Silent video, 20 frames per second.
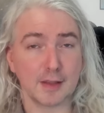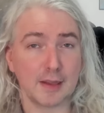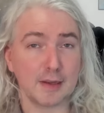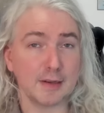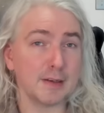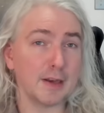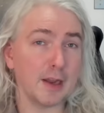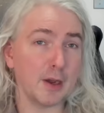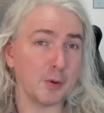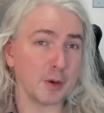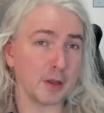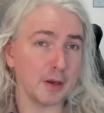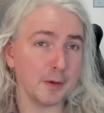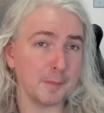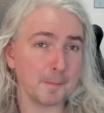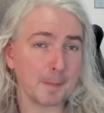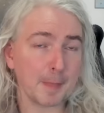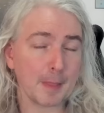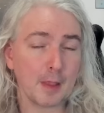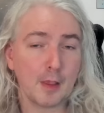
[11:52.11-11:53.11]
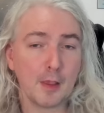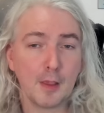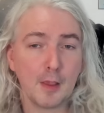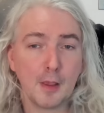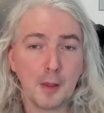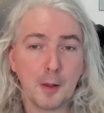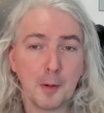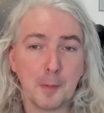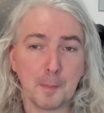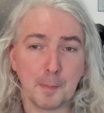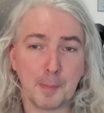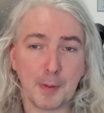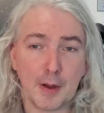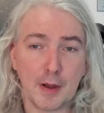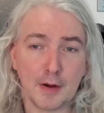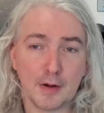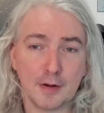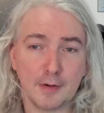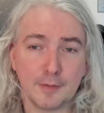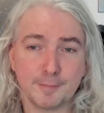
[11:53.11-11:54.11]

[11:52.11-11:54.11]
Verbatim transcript: I doubt it, but